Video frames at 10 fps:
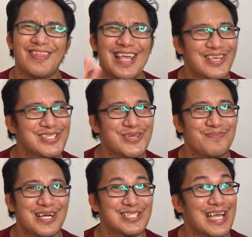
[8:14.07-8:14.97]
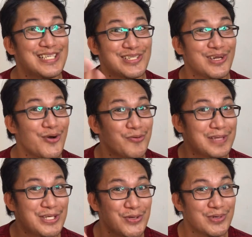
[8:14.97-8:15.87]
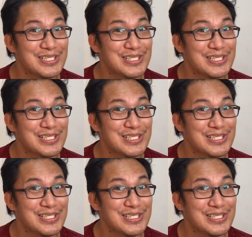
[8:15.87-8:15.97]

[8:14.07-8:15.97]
Thank you so much. I still hope that you